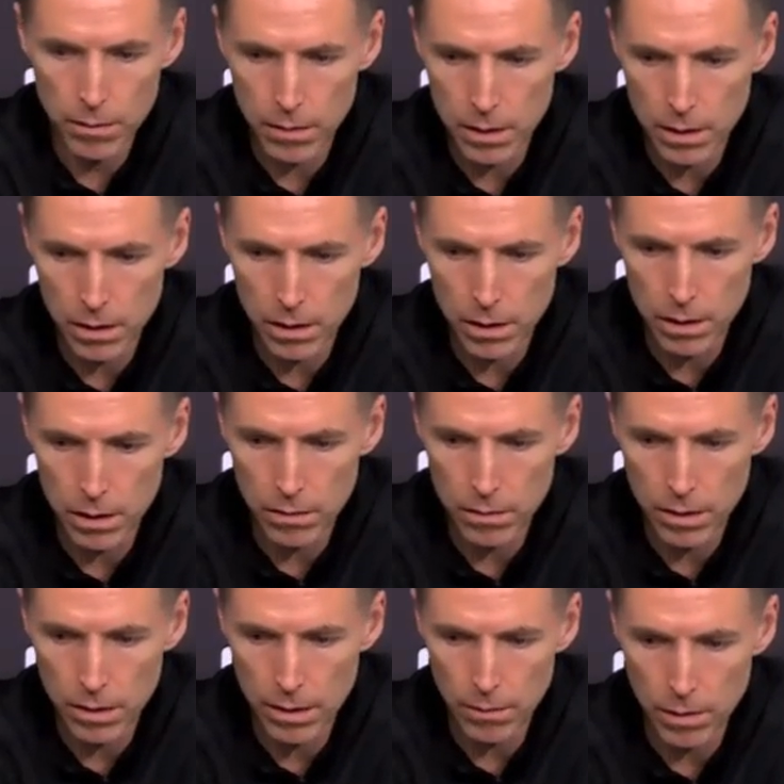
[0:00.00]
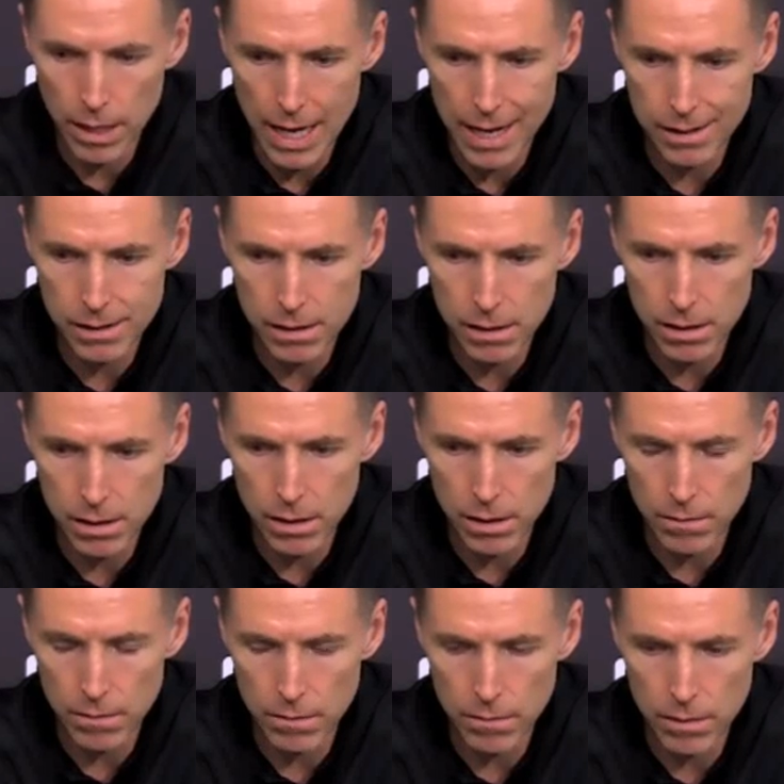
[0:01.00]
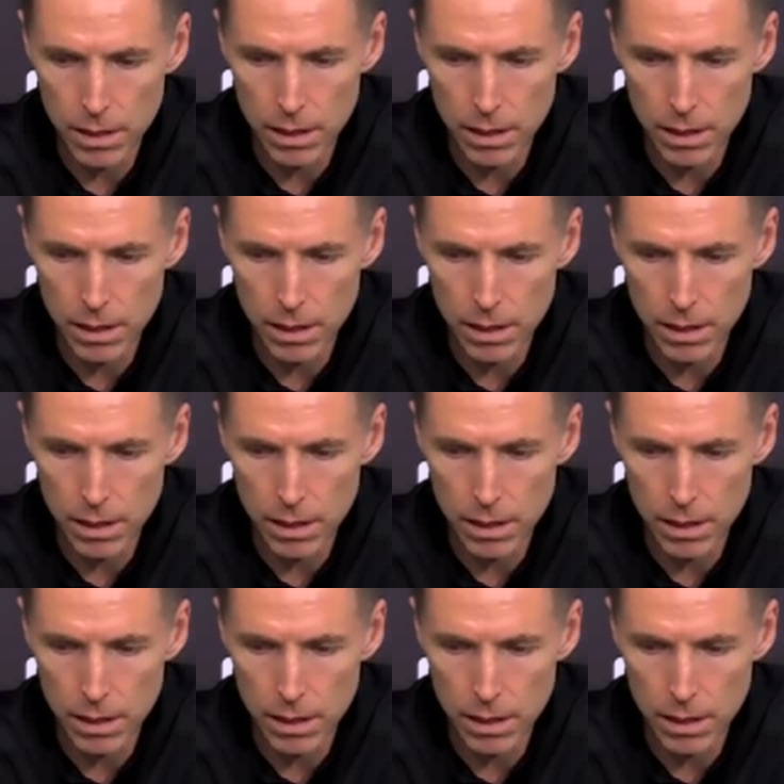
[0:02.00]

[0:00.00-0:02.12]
We relaxed a little,